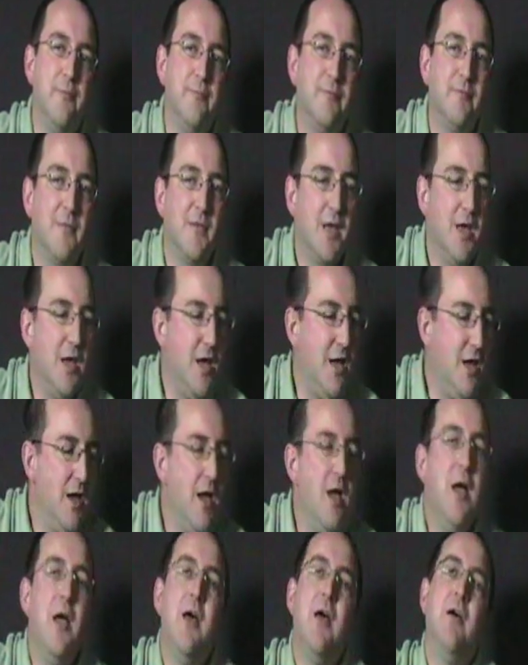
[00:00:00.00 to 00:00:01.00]

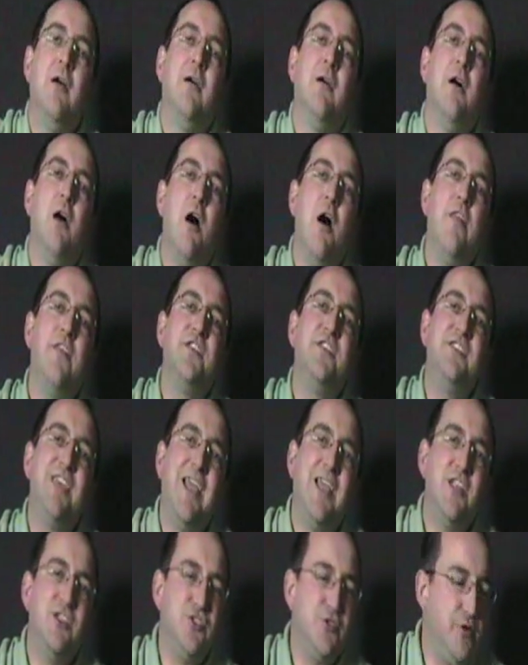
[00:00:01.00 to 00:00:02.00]
On the
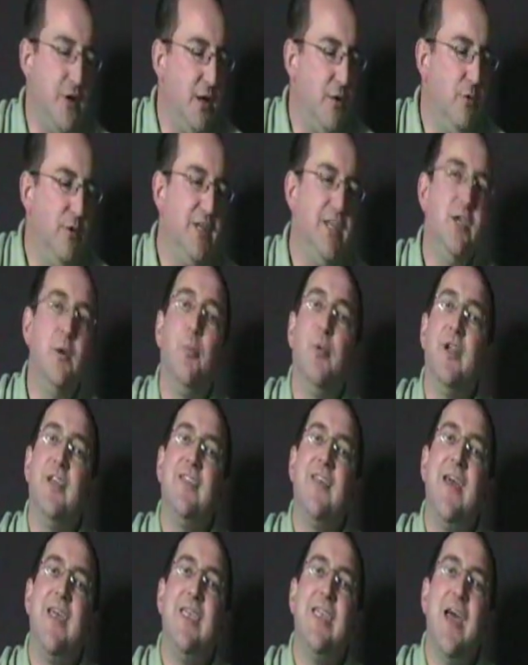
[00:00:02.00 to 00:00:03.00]
2nd string, we'll need to bring
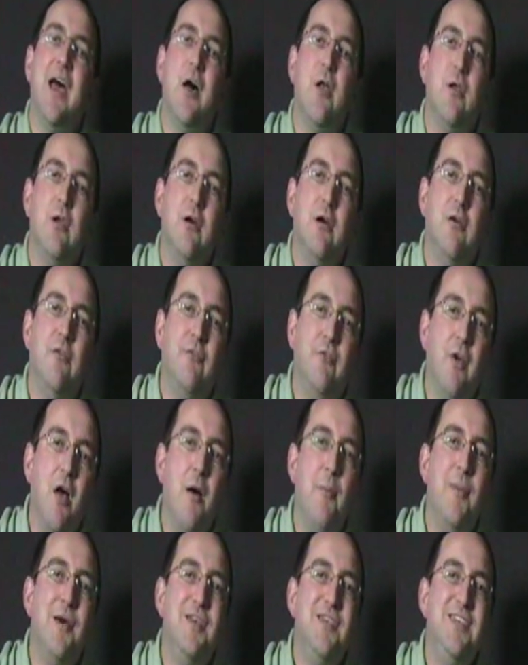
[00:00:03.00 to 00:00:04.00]
that down
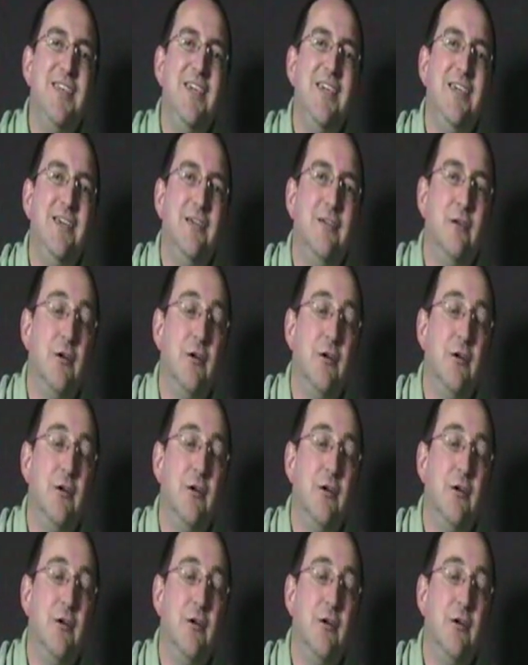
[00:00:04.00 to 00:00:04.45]
from a D,